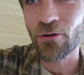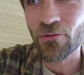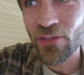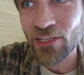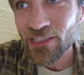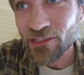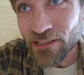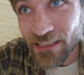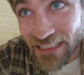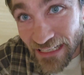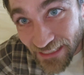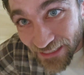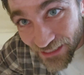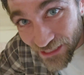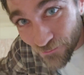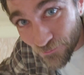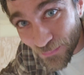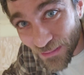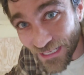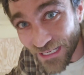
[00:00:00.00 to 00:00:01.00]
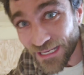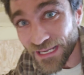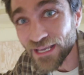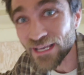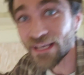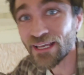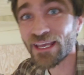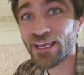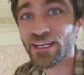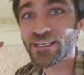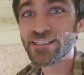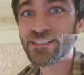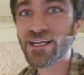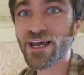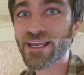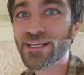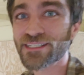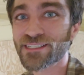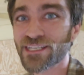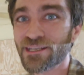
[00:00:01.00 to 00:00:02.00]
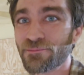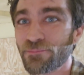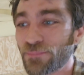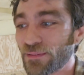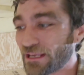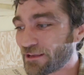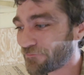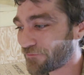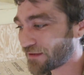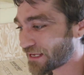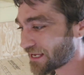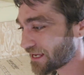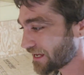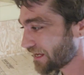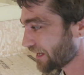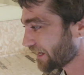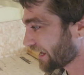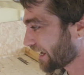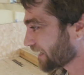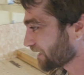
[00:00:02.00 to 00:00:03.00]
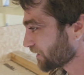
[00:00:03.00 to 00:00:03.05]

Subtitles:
So this needed to be nice and beefy,